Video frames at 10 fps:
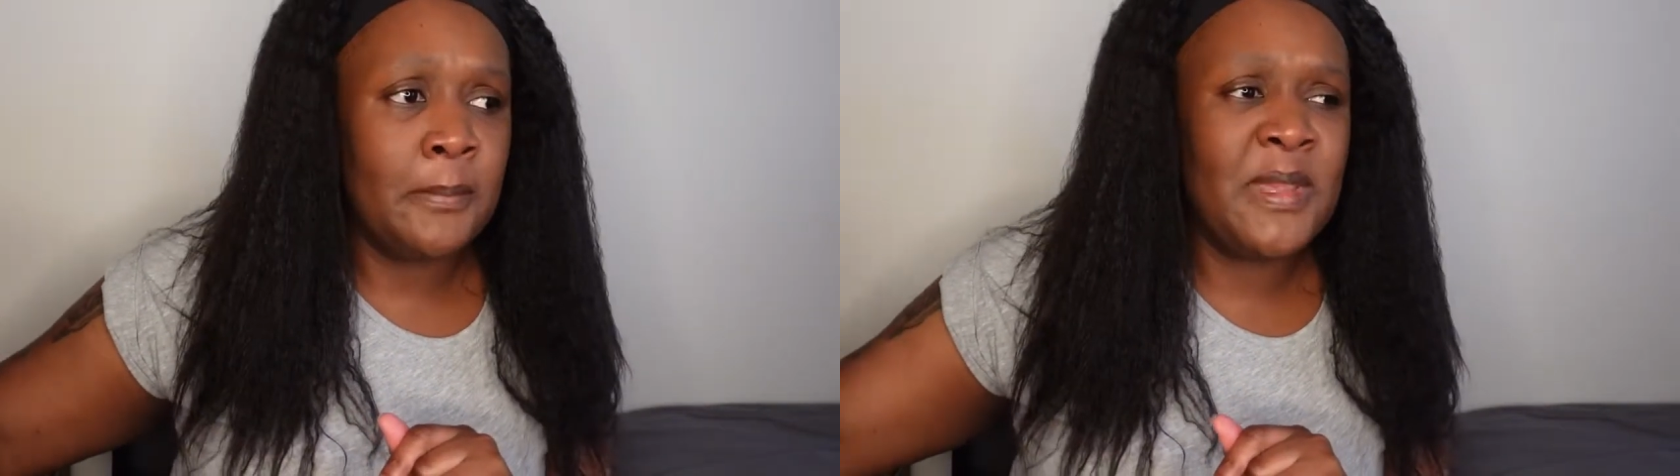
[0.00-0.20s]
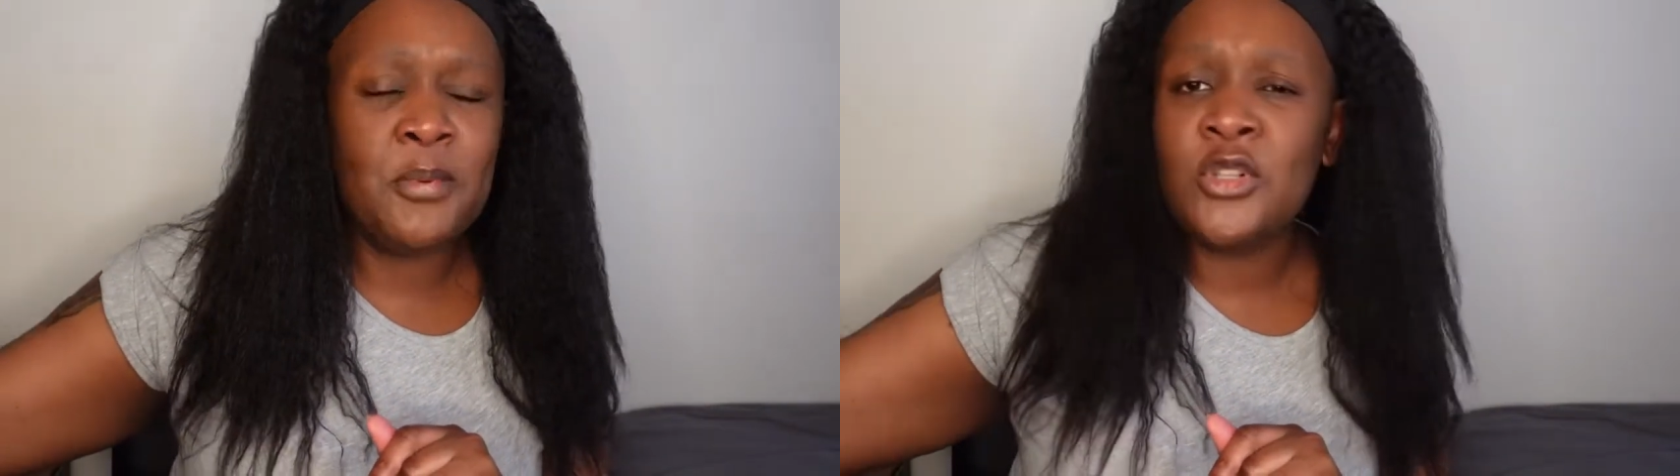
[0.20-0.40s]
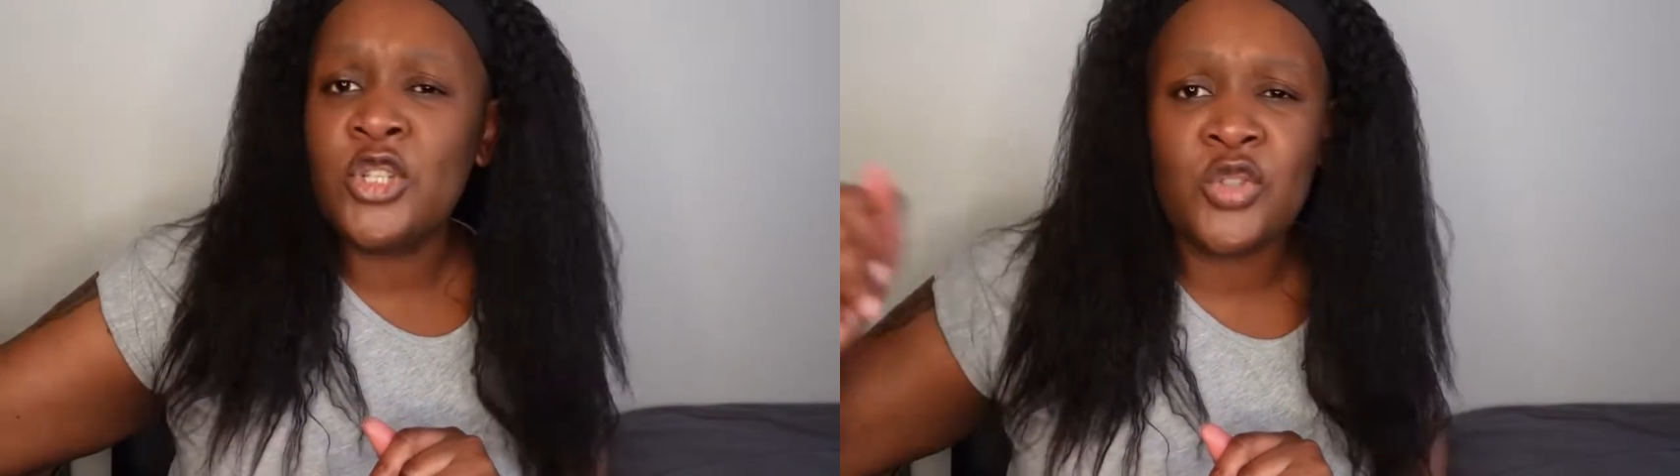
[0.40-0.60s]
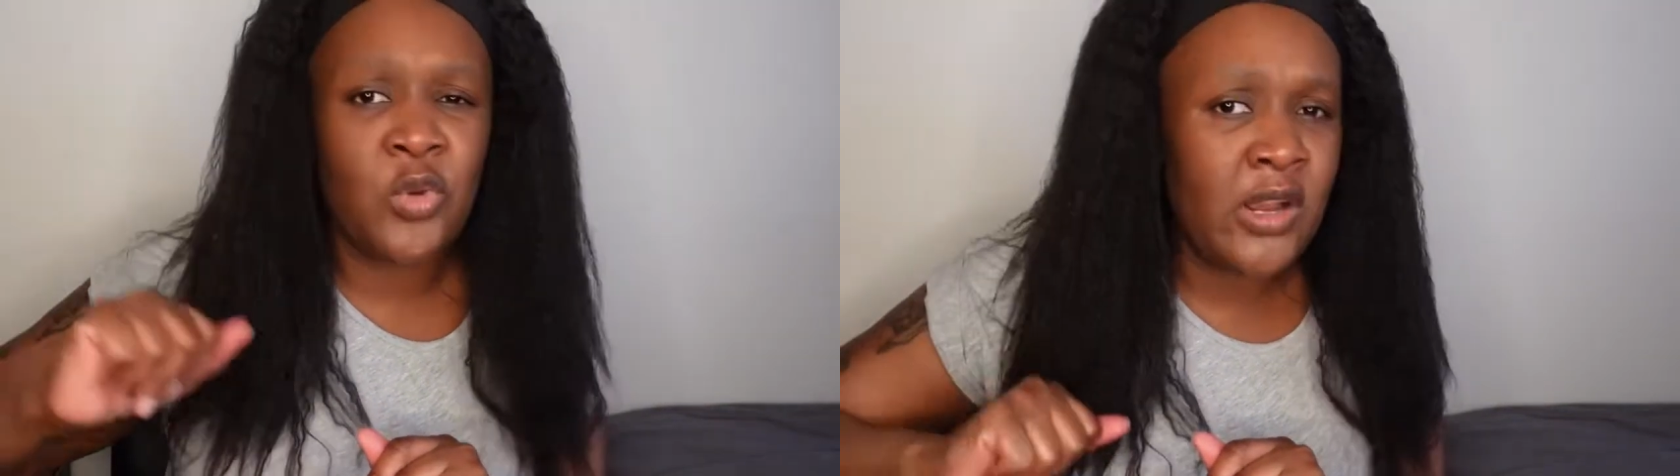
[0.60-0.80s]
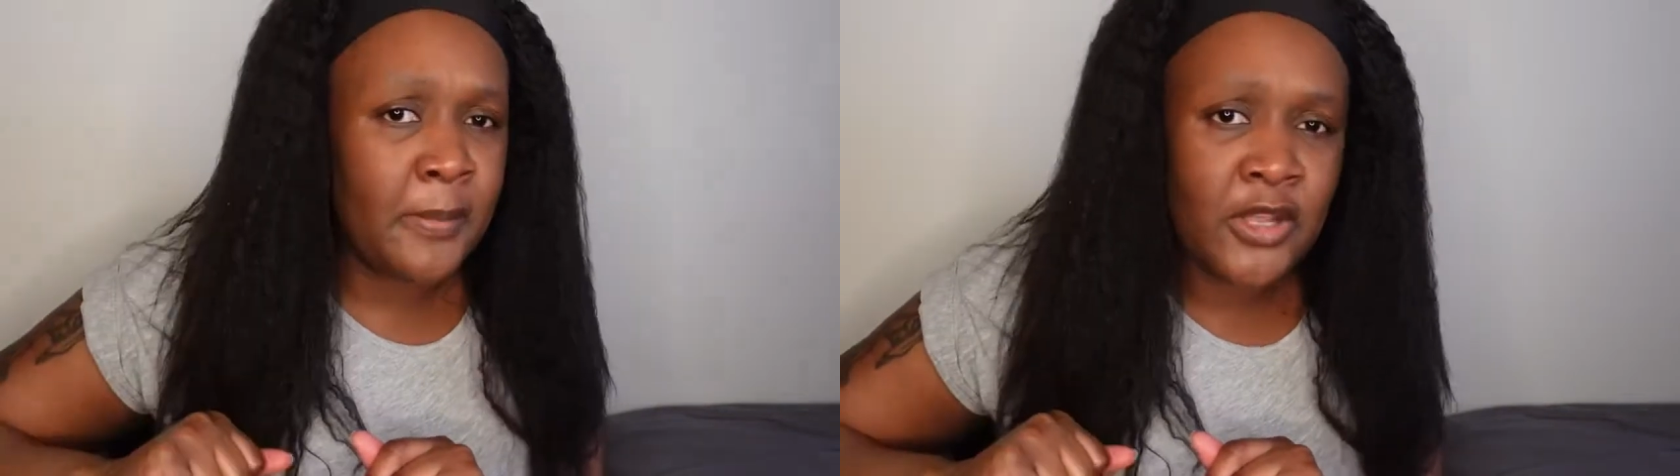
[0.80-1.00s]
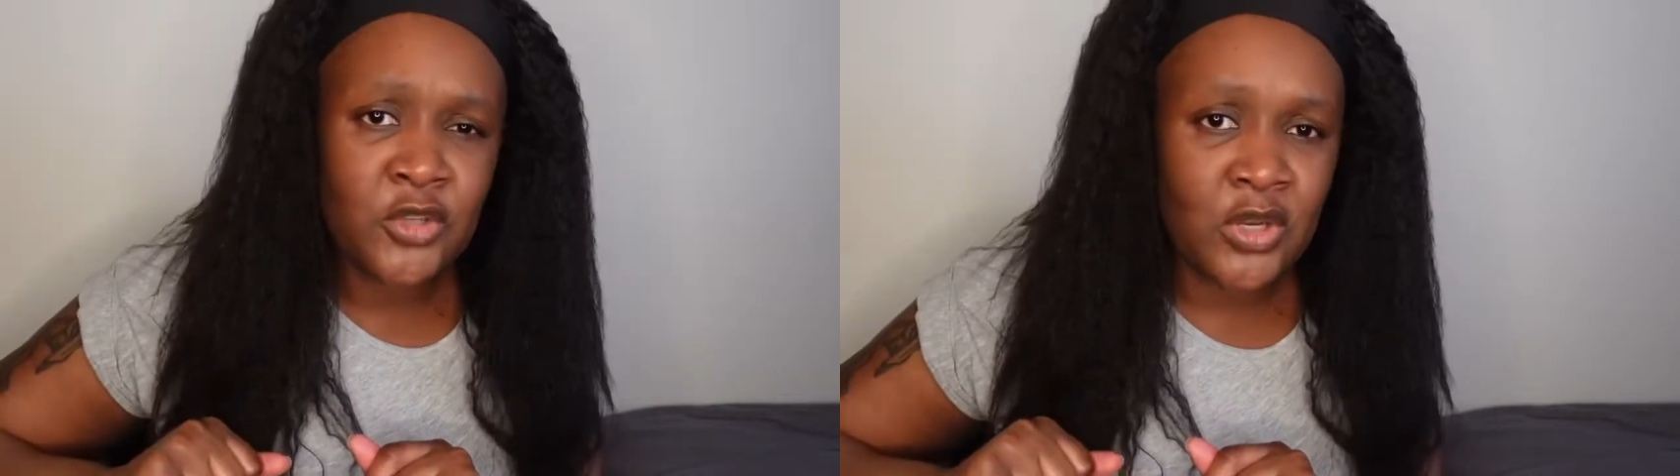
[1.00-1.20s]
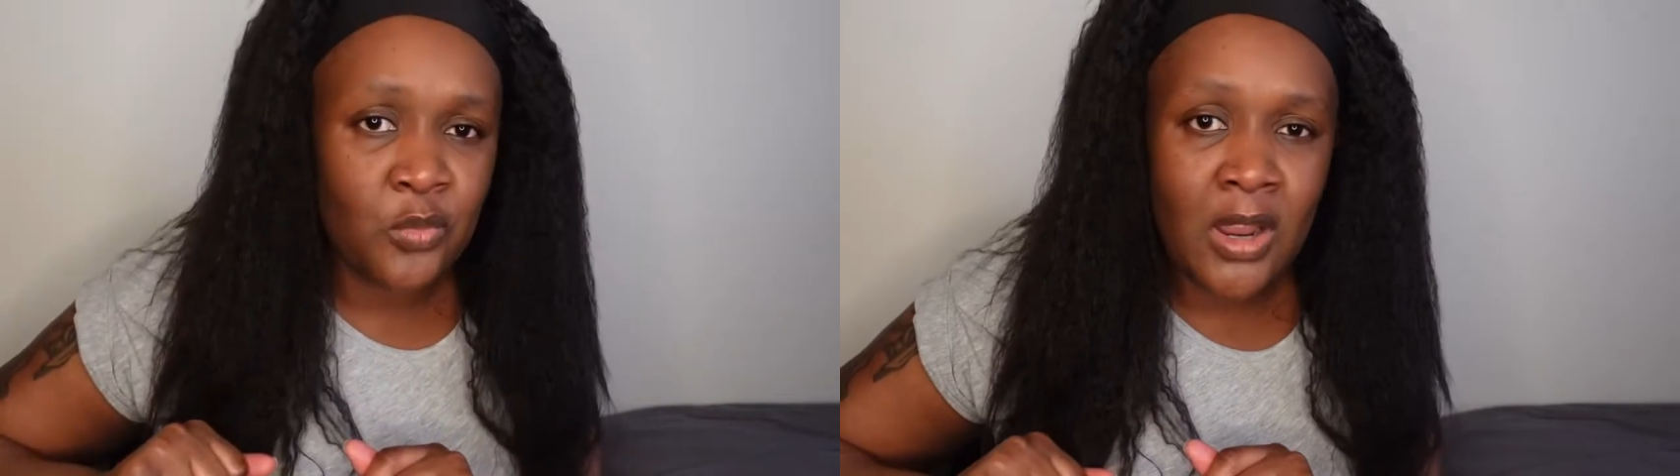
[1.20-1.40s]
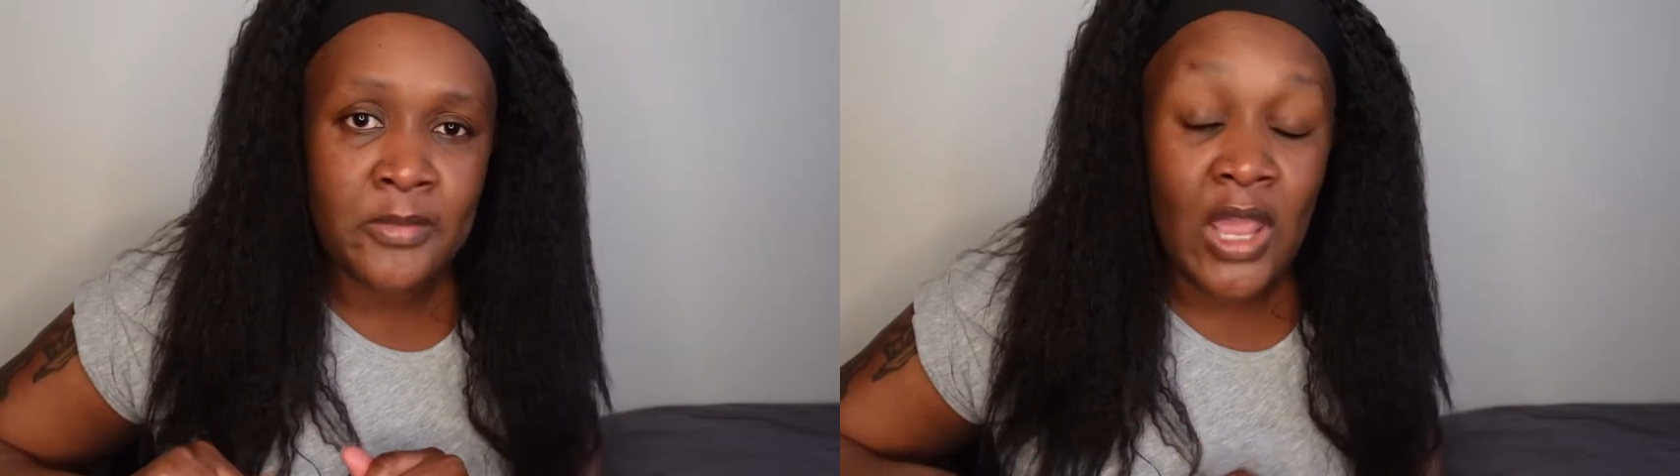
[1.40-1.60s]
people just run upon you and
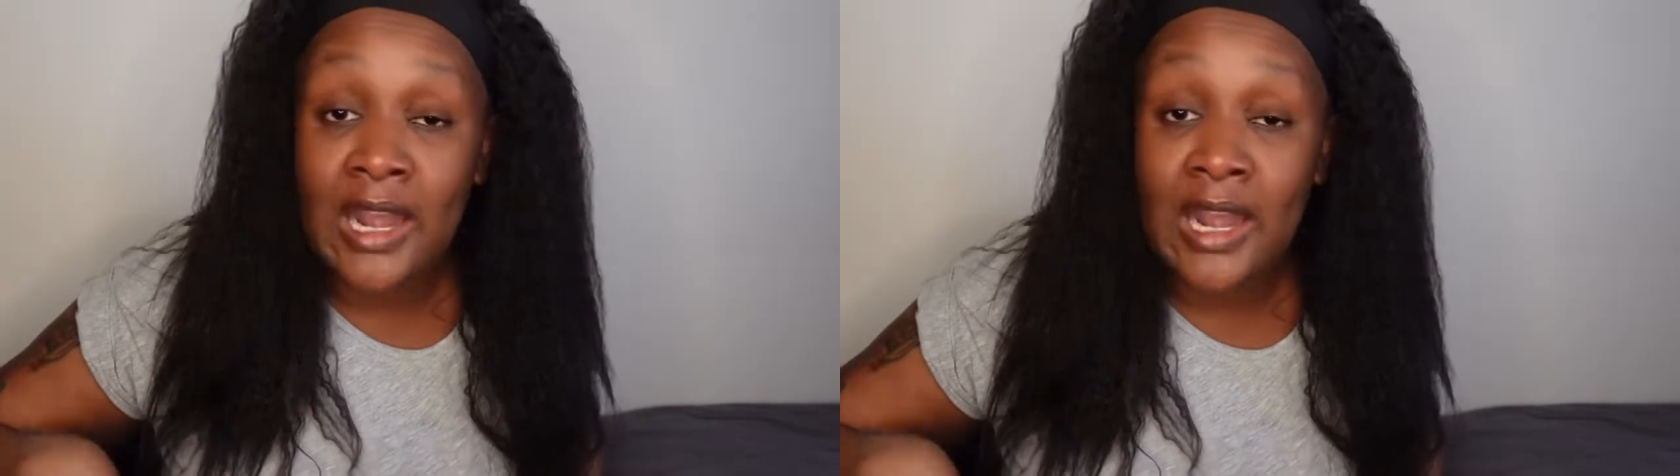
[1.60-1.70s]
rob you.